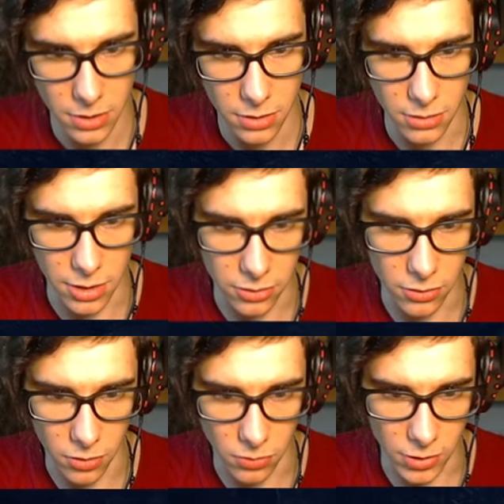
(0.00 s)
There you
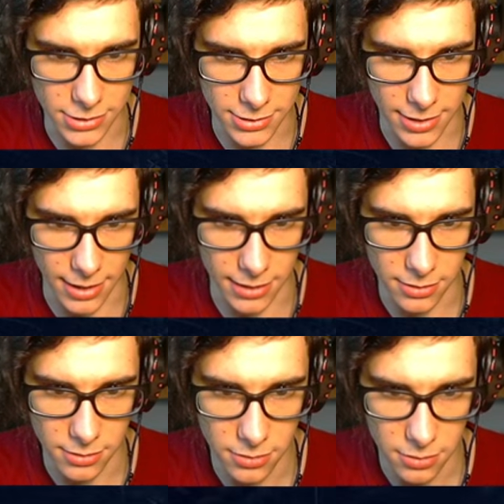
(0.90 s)
go. What's that?
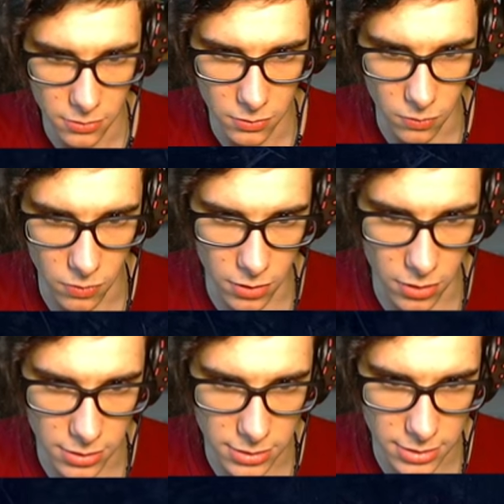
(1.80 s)

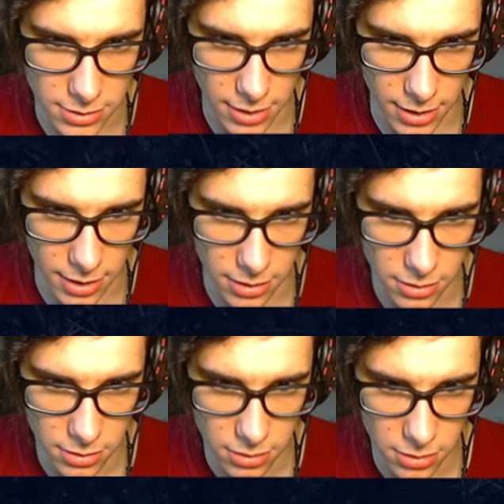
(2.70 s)
What's that?
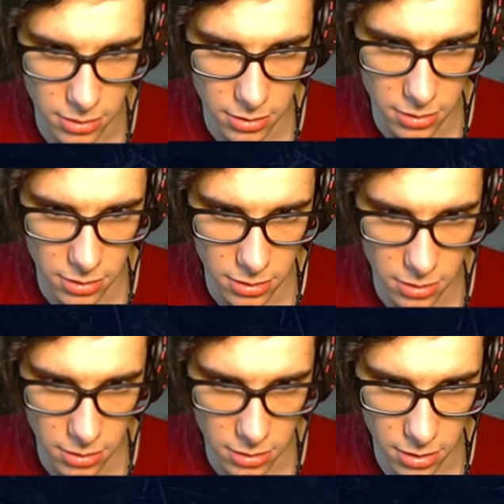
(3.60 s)

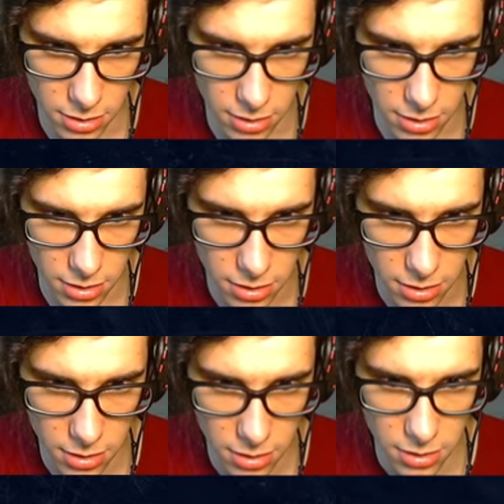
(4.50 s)
Eh.
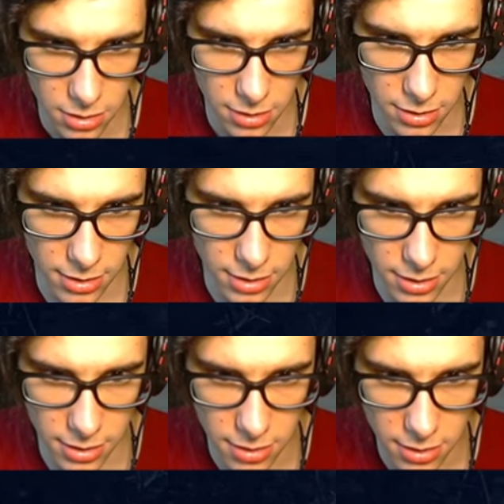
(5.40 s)
Eh.